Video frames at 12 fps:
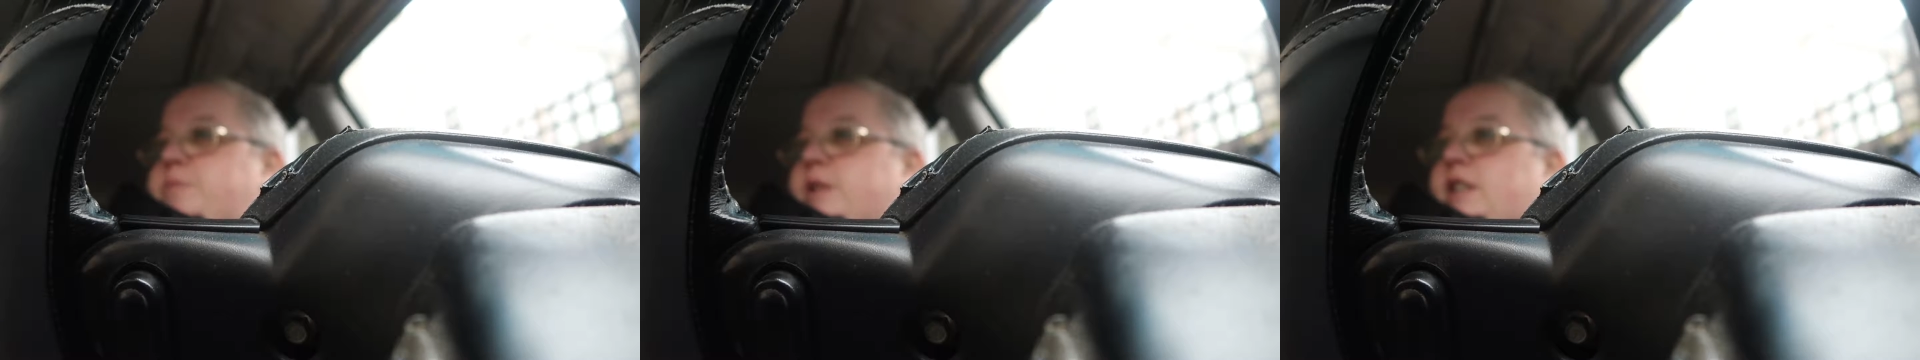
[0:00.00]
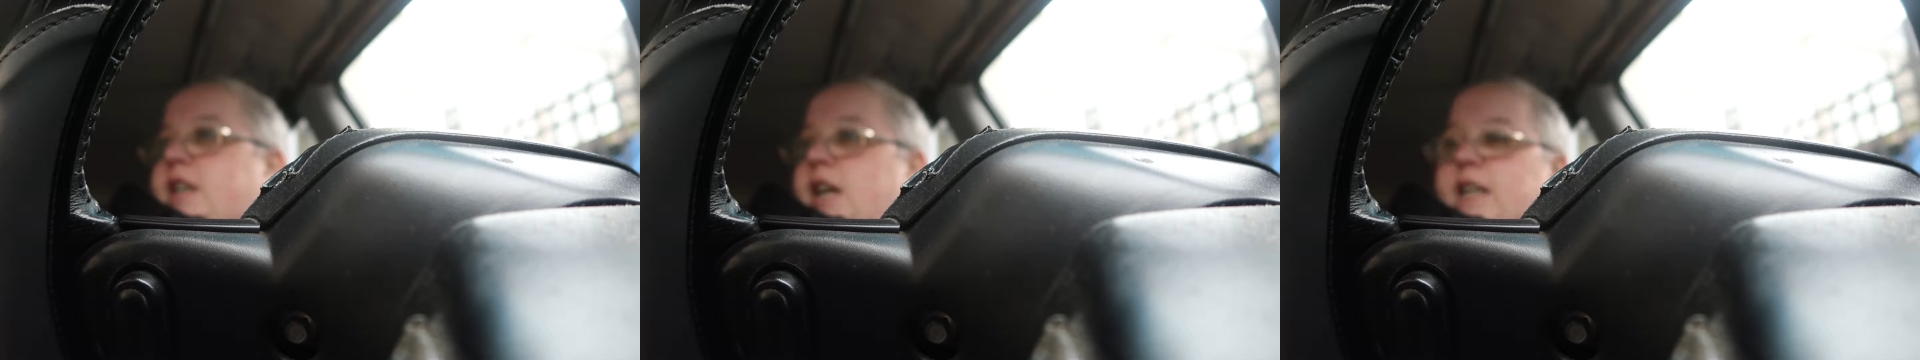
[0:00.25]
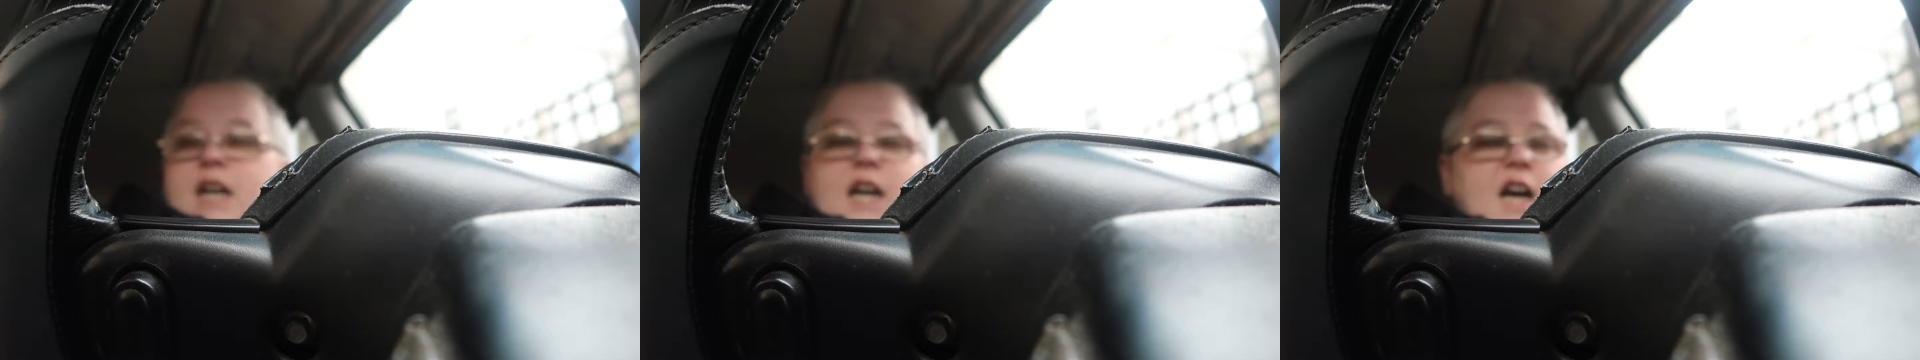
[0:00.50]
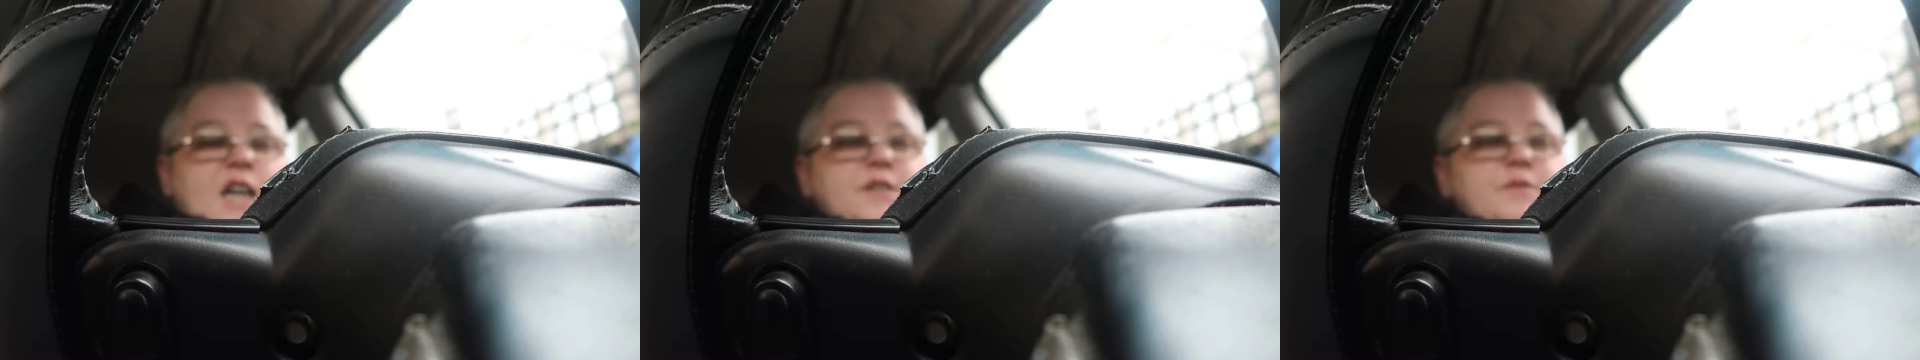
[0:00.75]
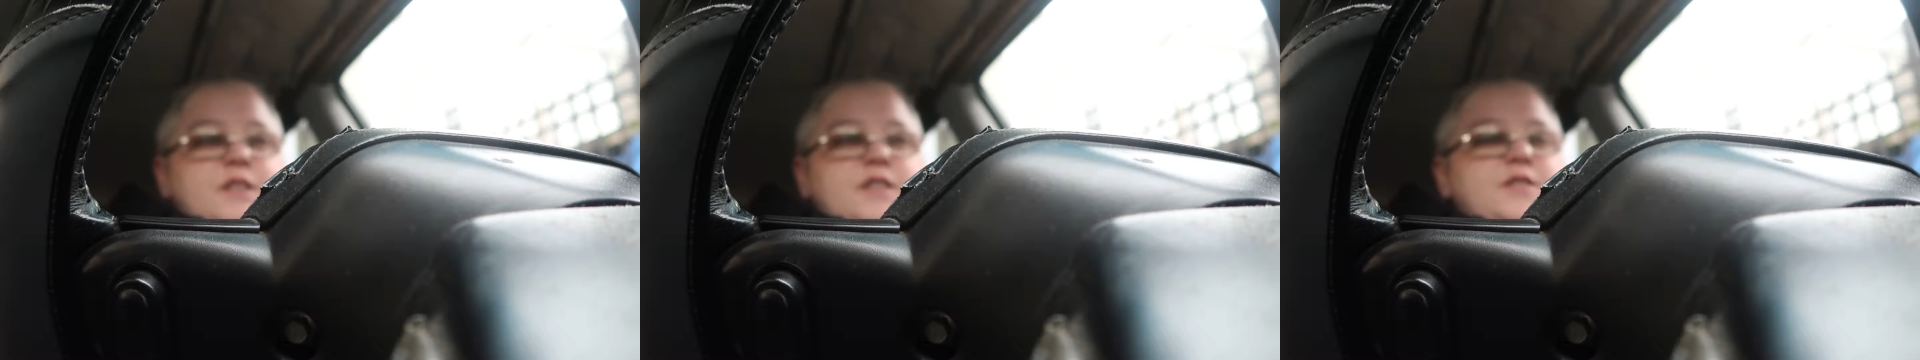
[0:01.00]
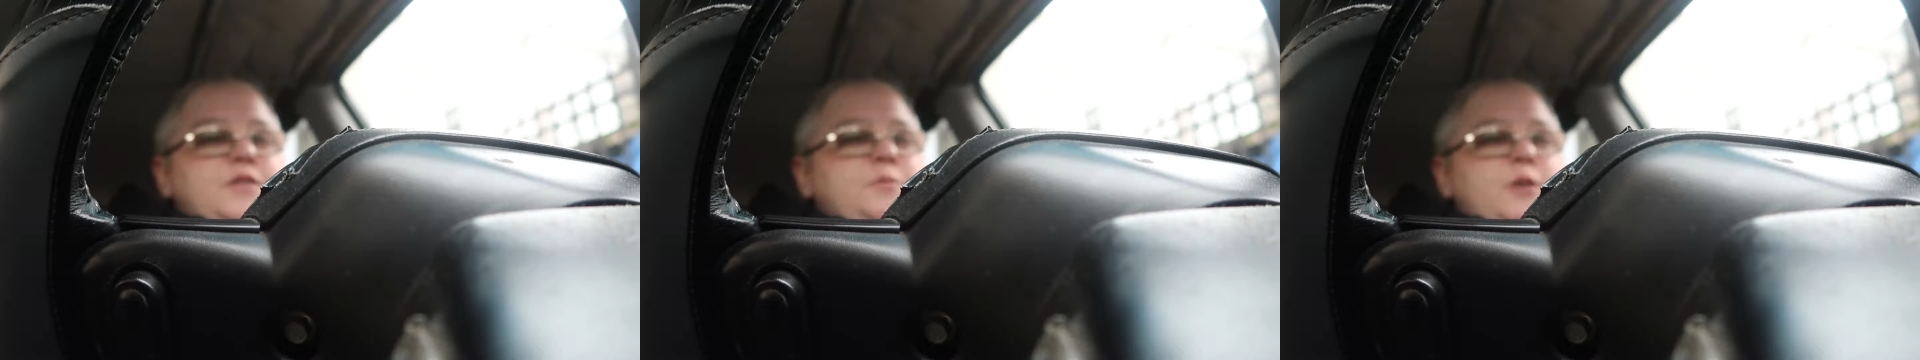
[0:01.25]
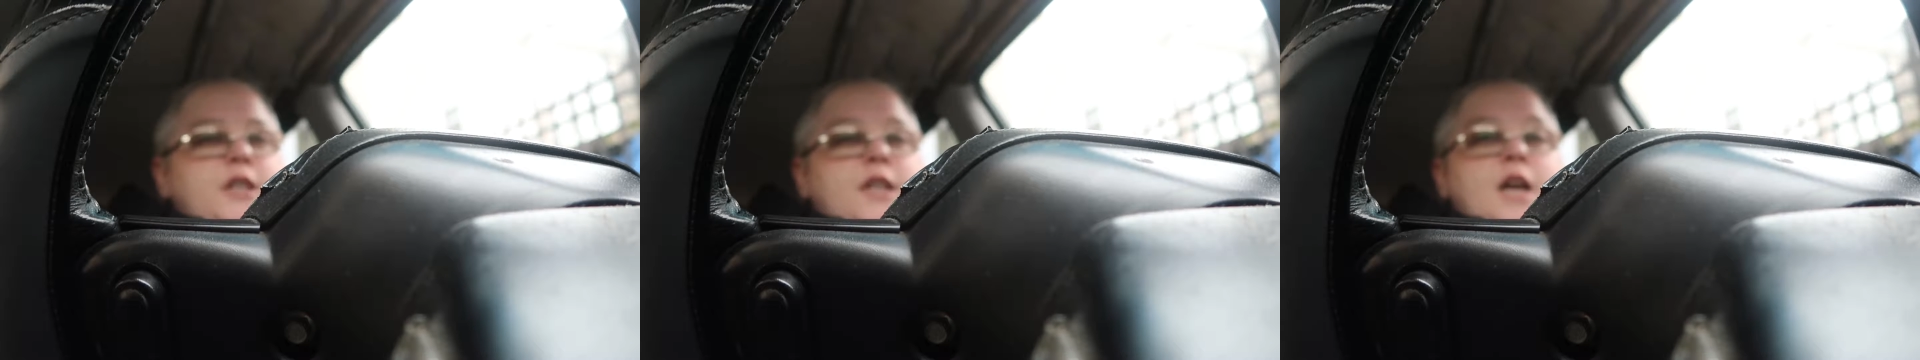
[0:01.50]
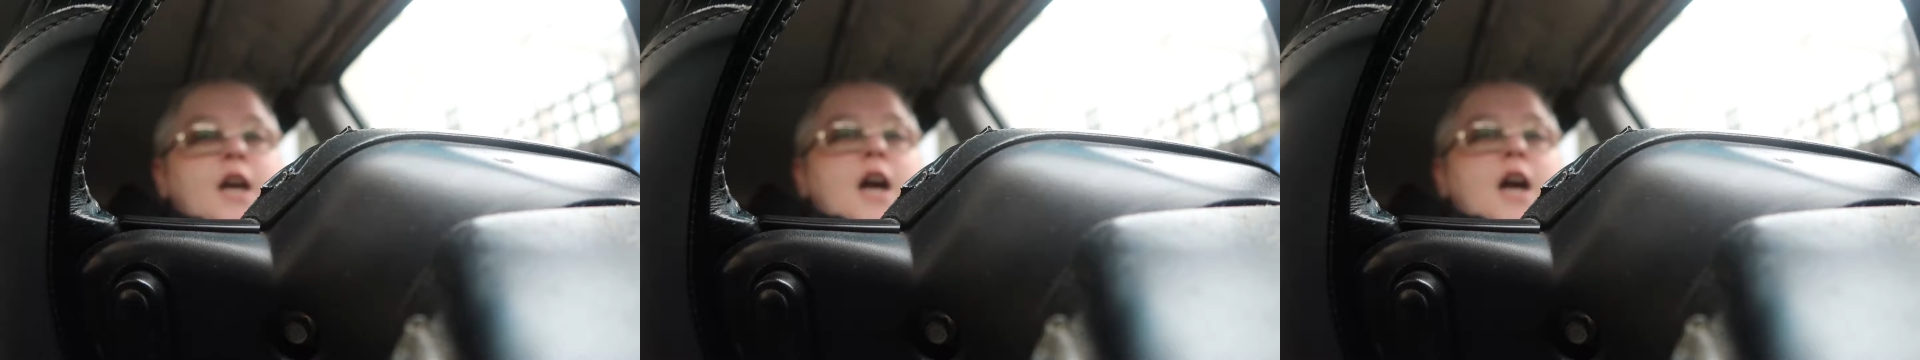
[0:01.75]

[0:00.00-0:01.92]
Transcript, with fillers: been kind of out of it this week.